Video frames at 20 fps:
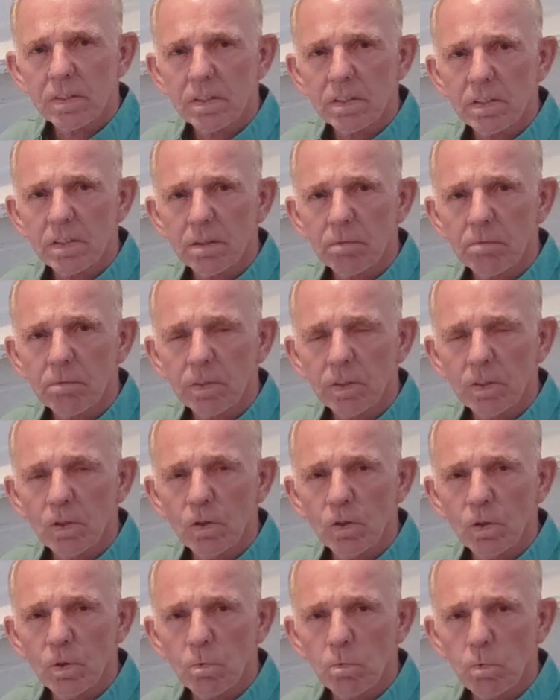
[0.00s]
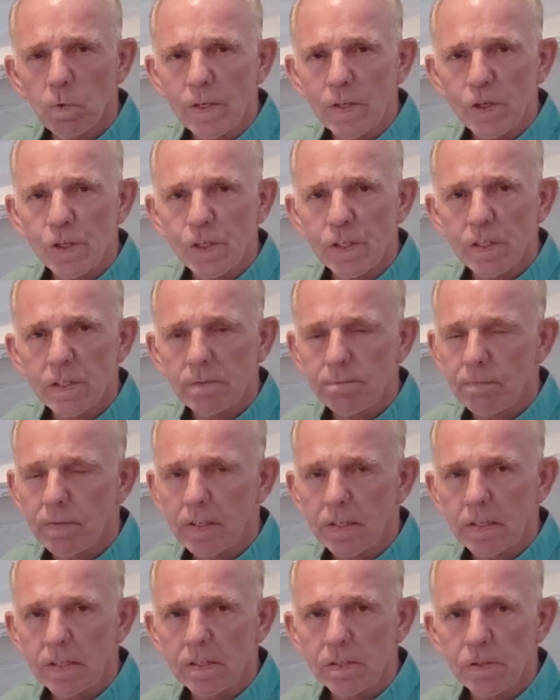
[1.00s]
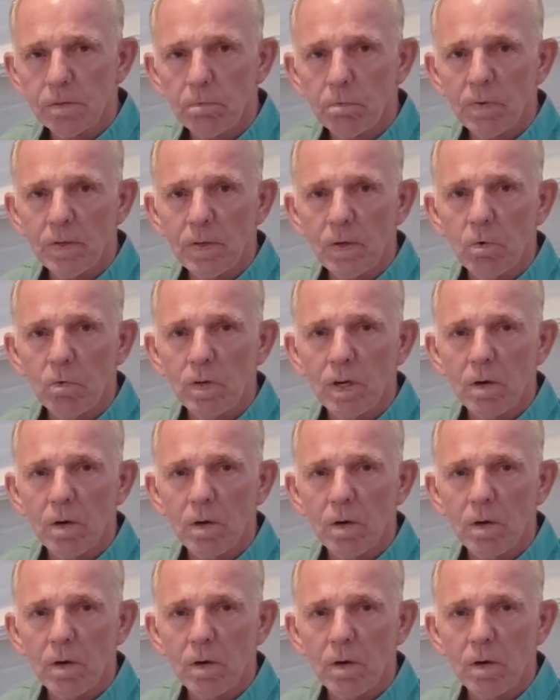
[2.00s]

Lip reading: some good wishes, because we all